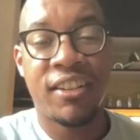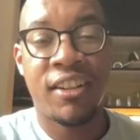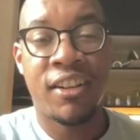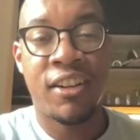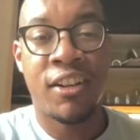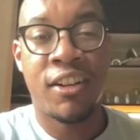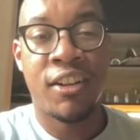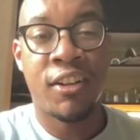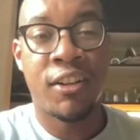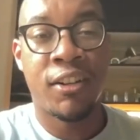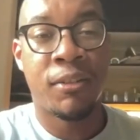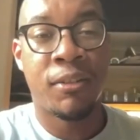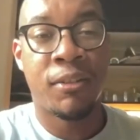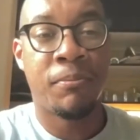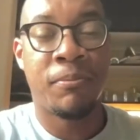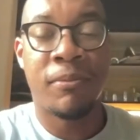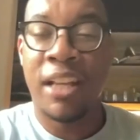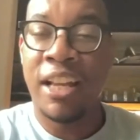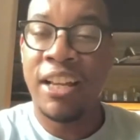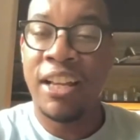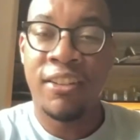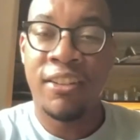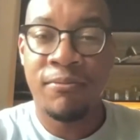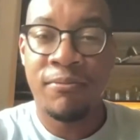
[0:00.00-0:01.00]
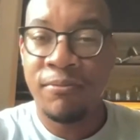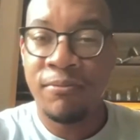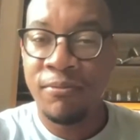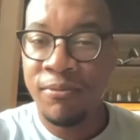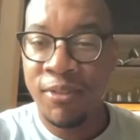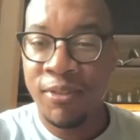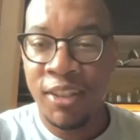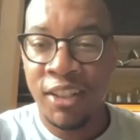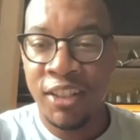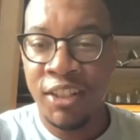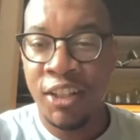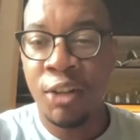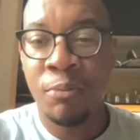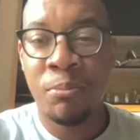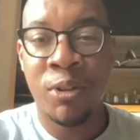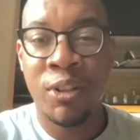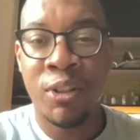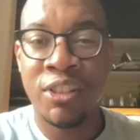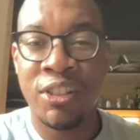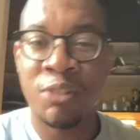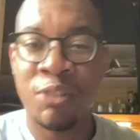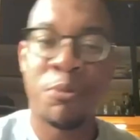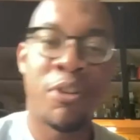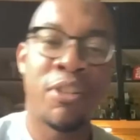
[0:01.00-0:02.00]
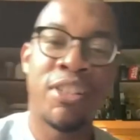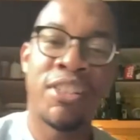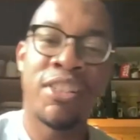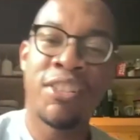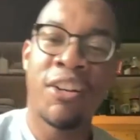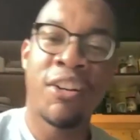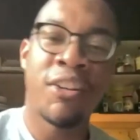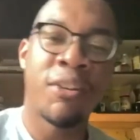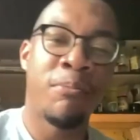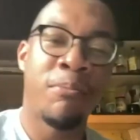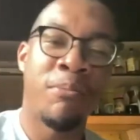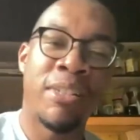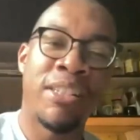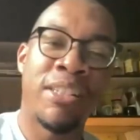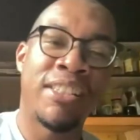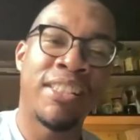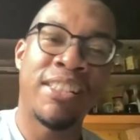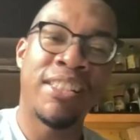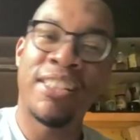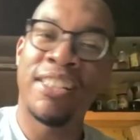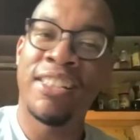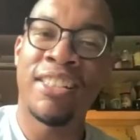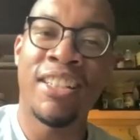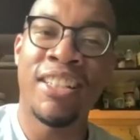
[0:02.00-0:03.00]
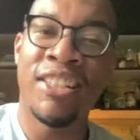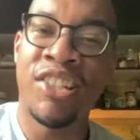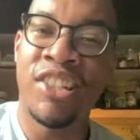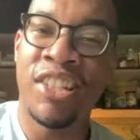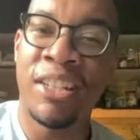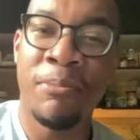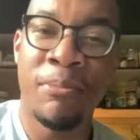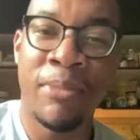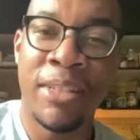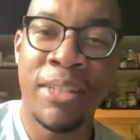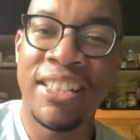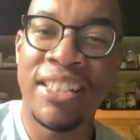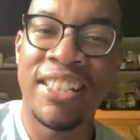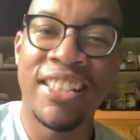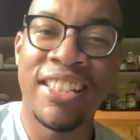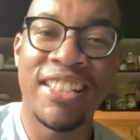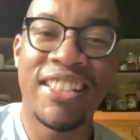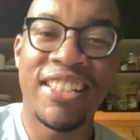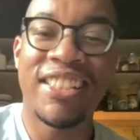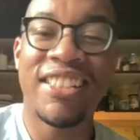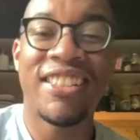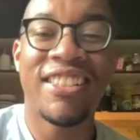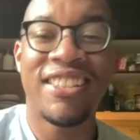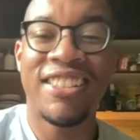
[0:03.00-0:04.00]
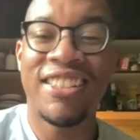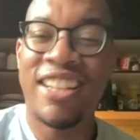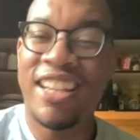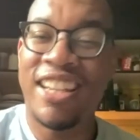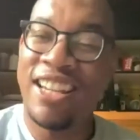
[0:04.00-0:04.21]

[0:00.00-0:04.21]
A young person wanting to start a business is a legit business